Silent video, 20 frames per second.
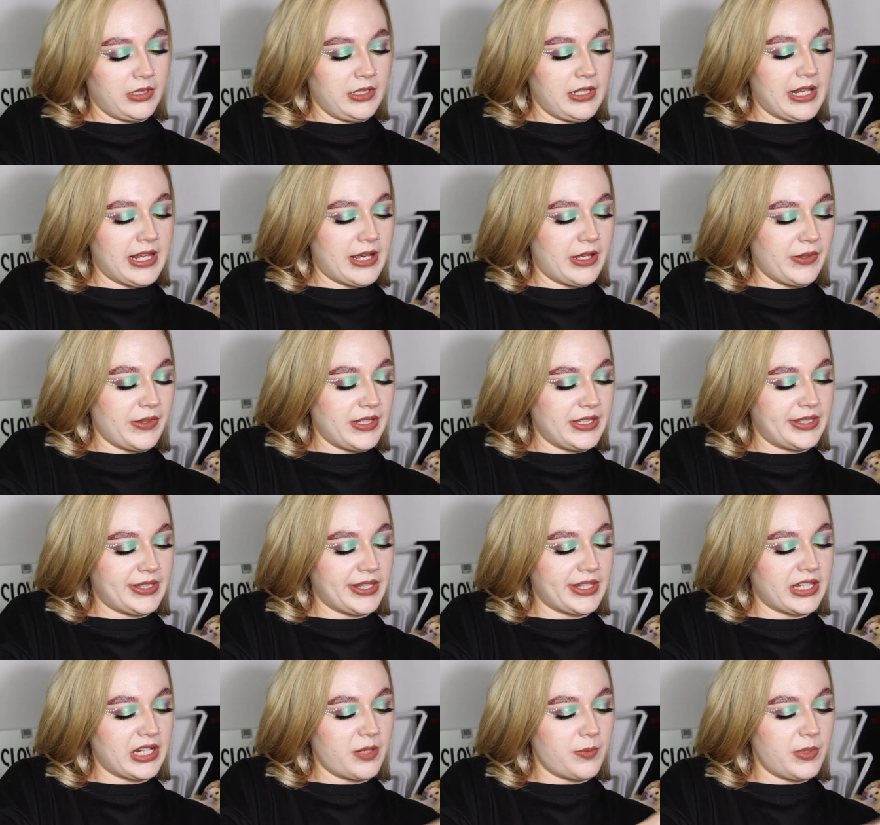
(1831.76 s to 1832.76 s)
Now, this
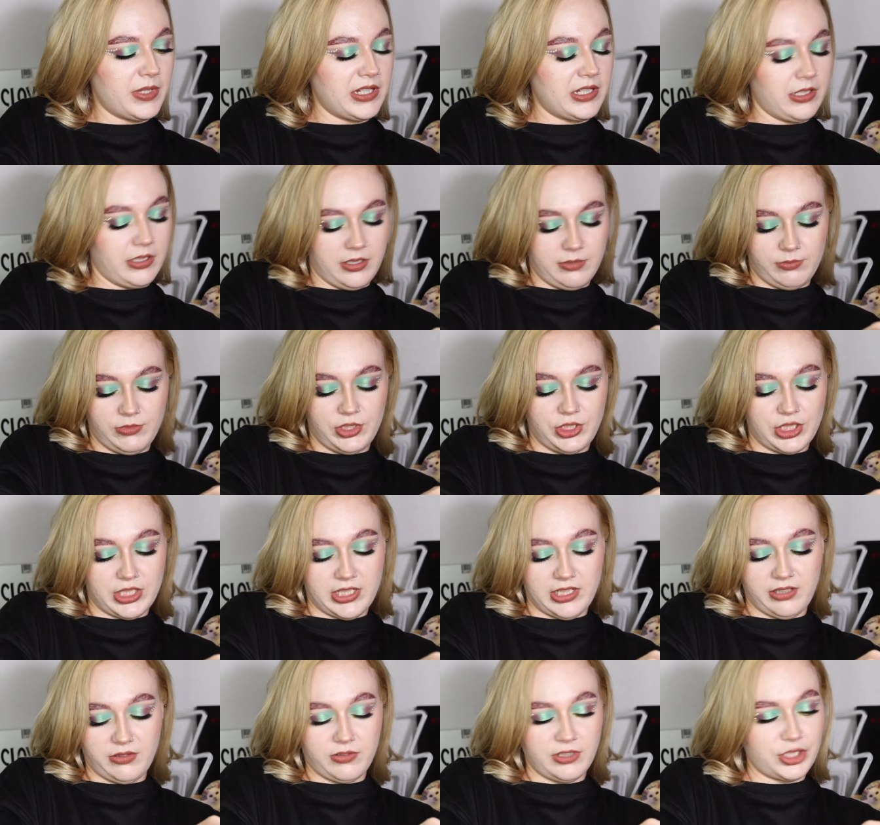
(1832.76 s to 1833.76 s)
is going to be M
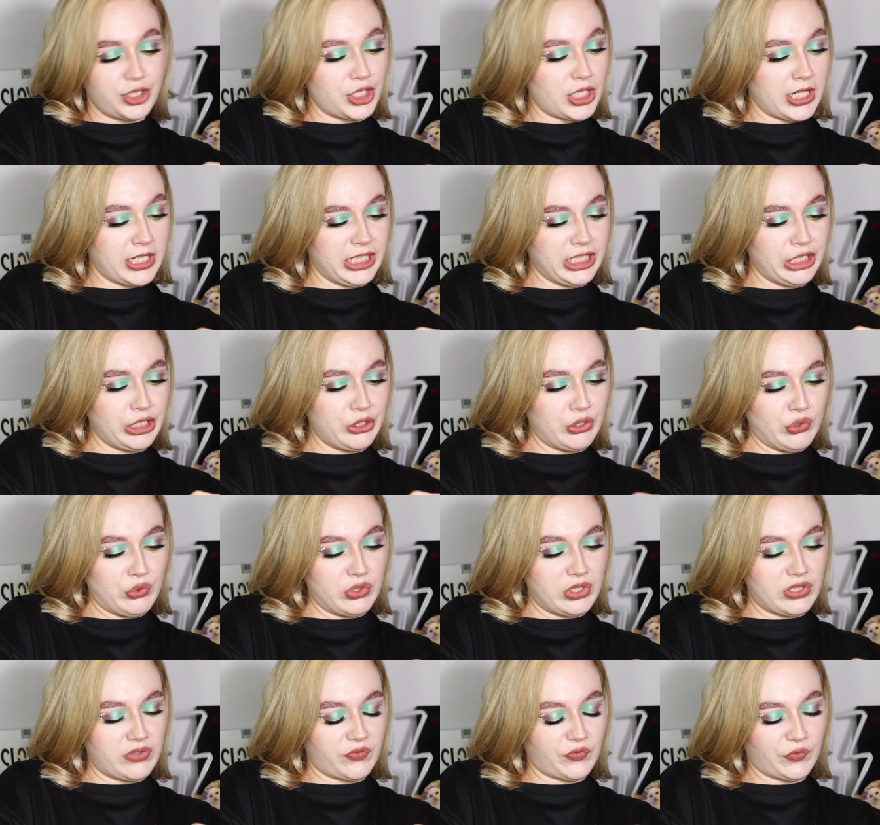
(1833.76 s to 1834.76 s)
J, which I
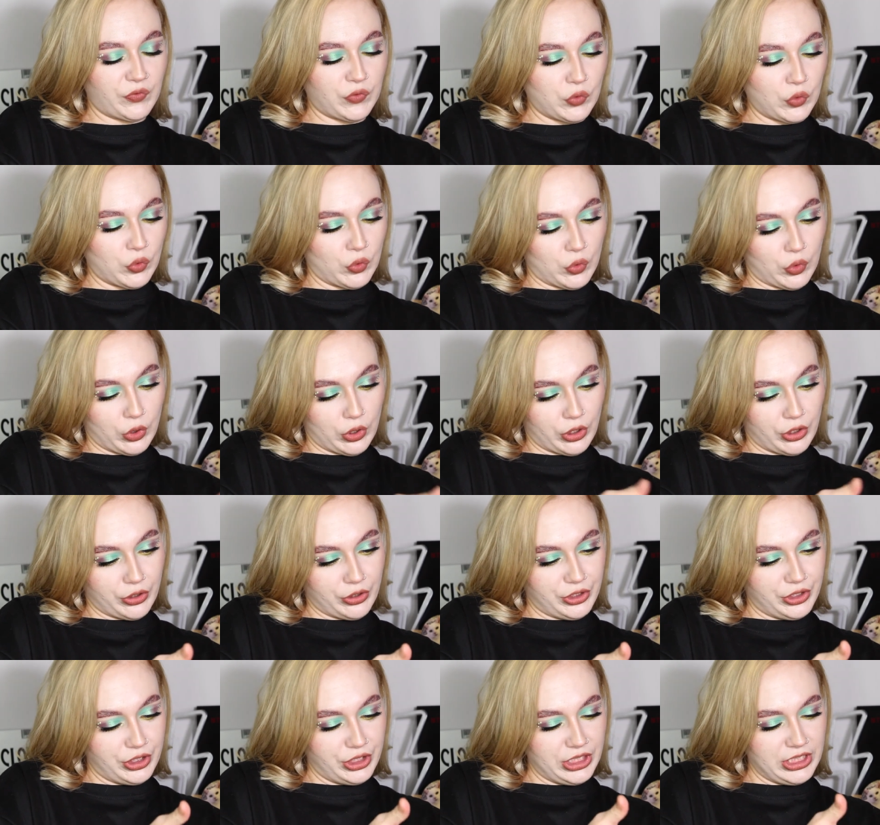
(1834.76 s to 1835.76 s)
used
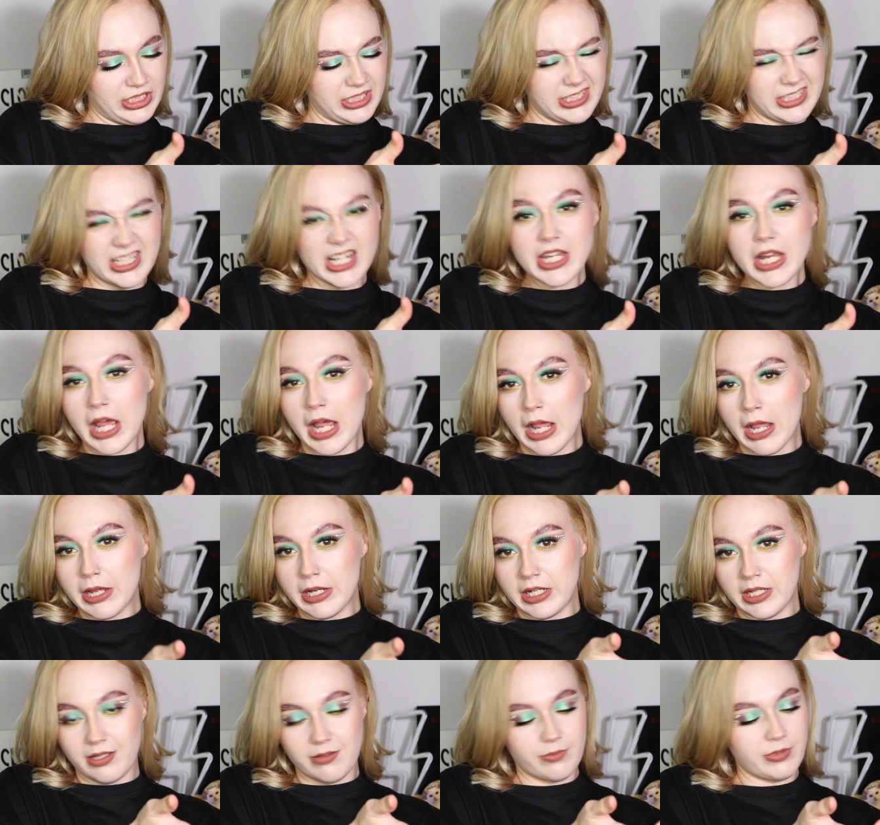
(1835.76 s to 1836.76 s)
for just a
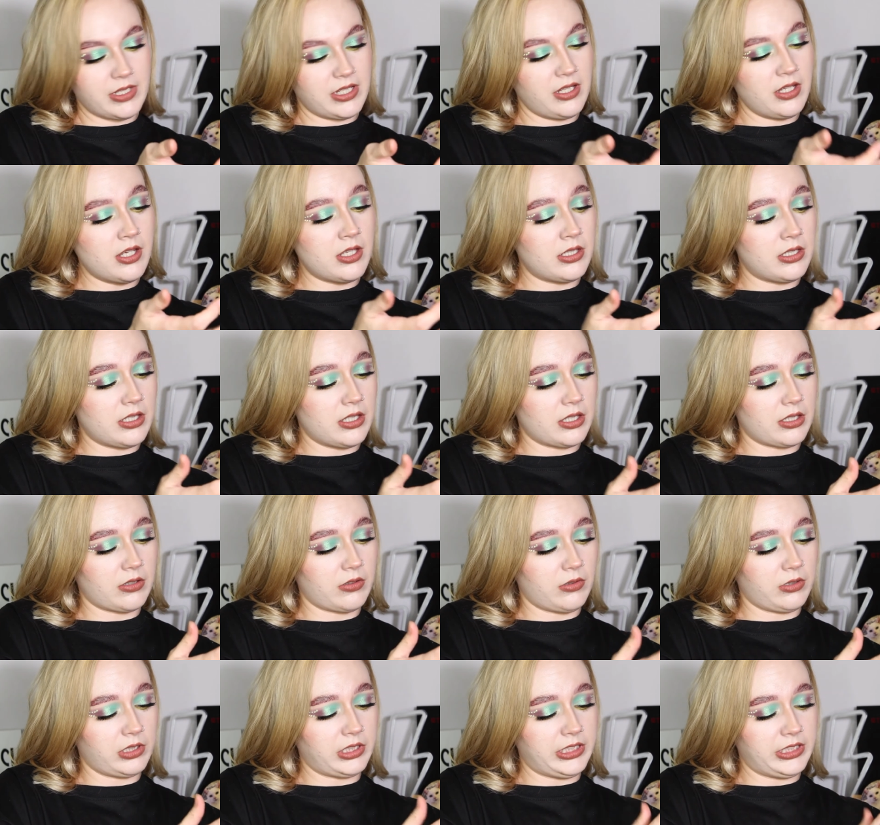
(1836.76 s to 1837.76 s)
tiny bit in this
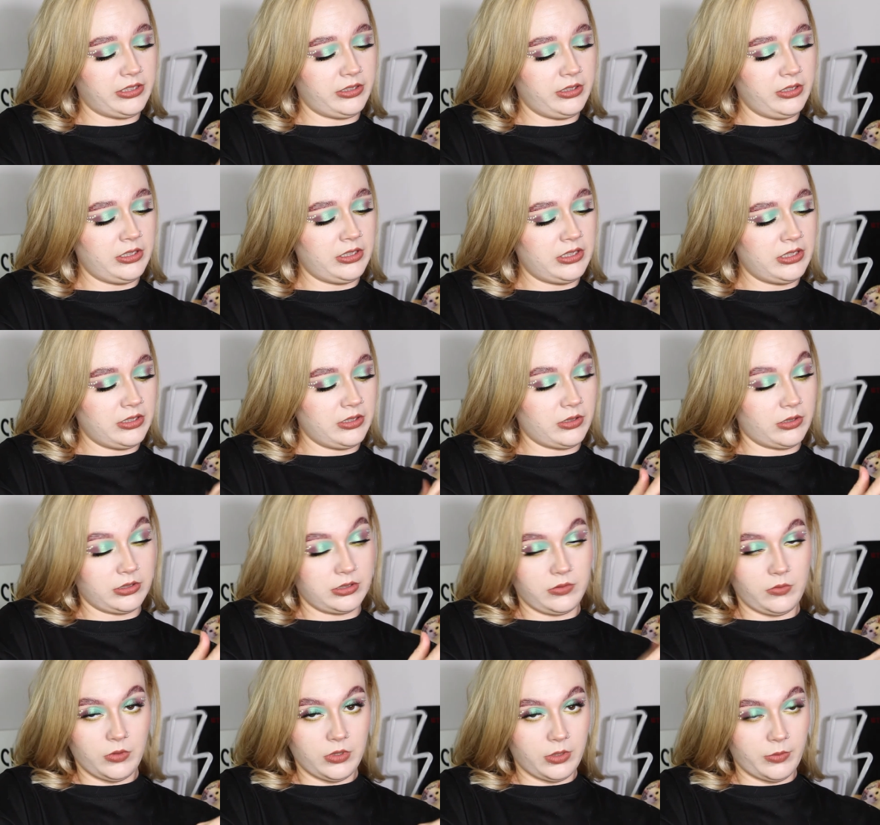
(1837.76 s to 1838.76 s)
look. Not
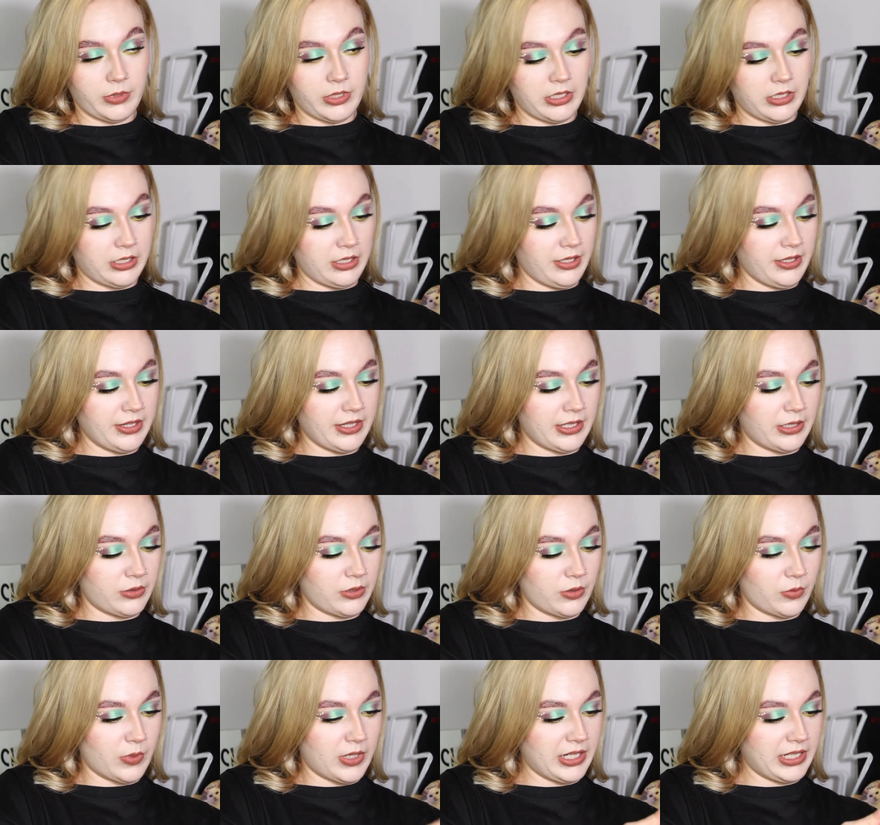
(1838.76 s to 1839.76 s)
the one on my eyes. I don't
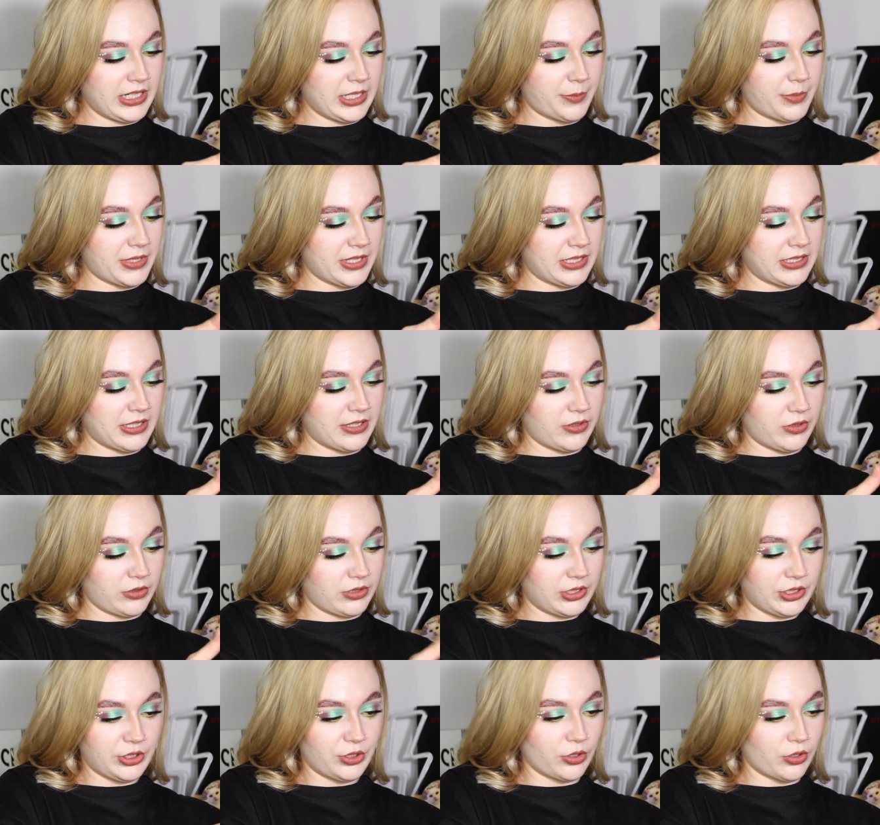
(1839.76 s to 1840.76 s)
know why I keep saying this look
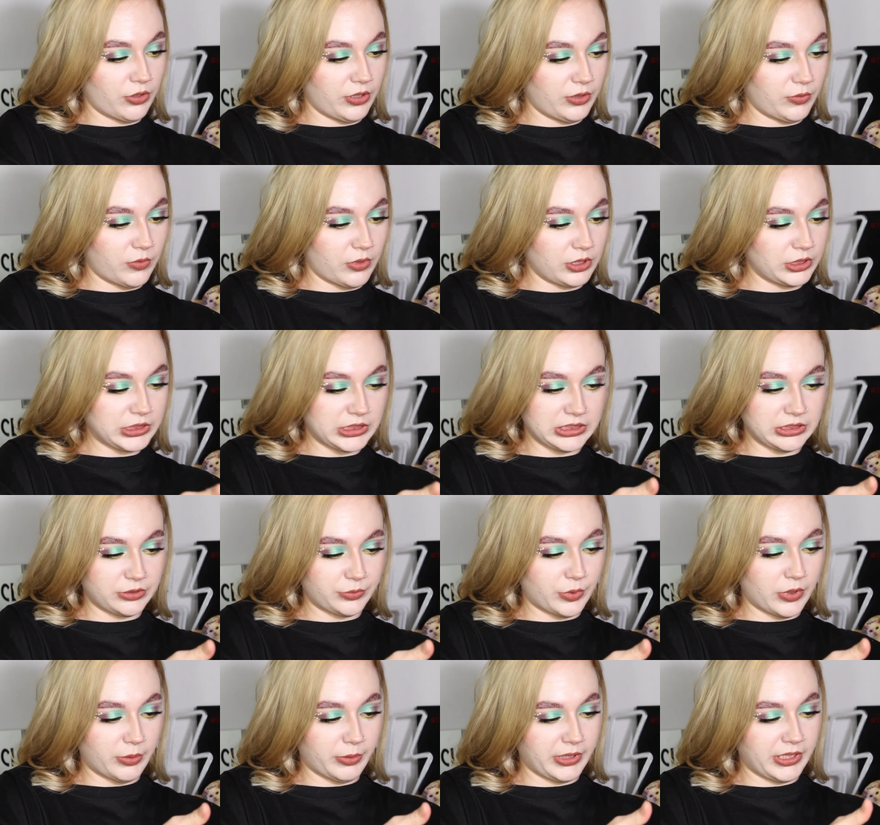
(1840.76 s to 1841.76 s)
that you already watched, because
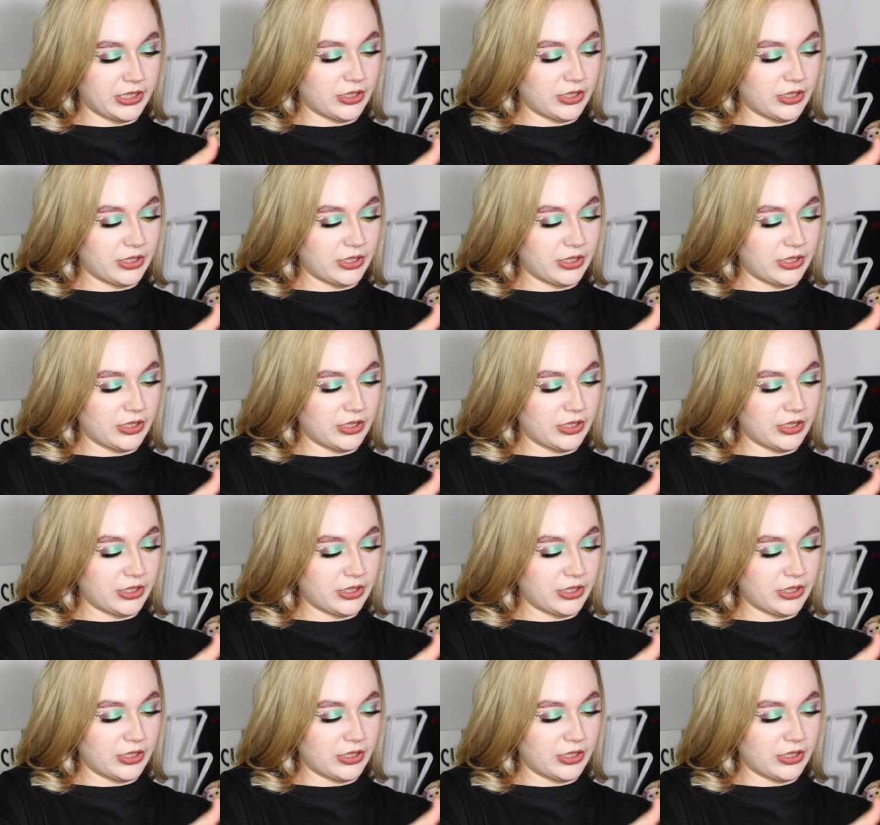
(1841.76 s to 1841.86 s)
you're probably